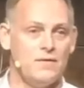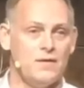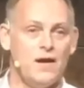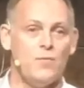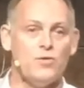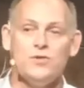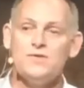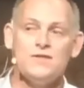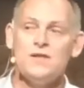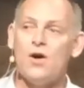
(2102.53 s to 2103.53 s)
And when you
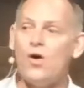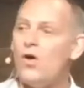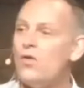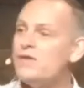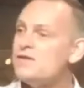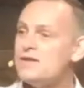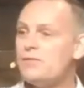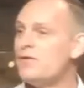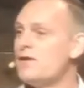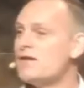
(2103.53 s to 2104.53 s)
see all these
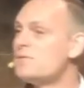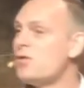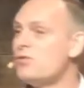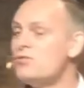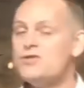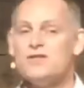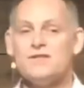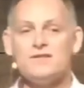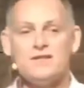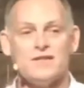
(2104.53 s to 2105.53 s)
different things about who
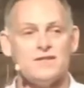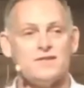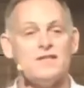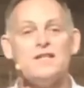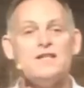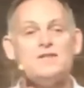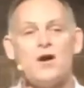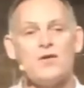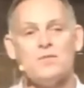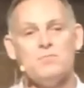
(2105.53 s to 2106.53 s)
Jesus is, these
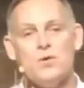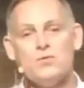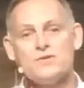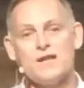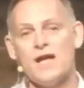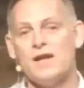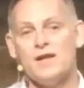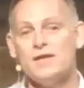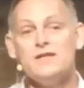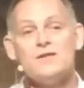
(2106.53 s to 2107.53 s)
are the most and
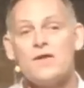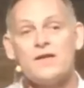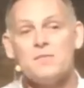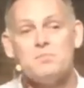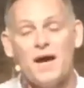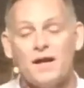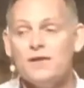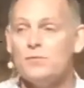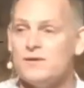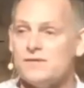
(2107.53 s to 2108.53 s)
these are the
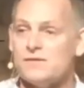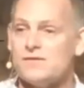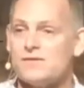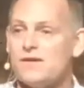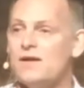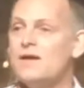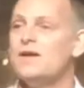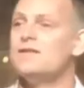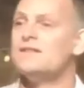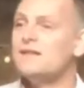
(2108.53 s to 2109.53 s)
compelling reasons
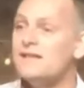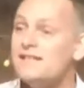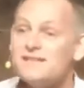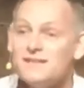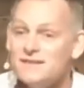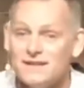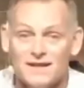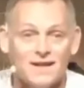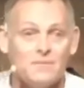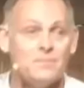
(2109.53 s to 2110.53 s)
to listen to
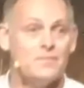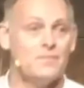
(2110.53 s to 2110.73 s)
him.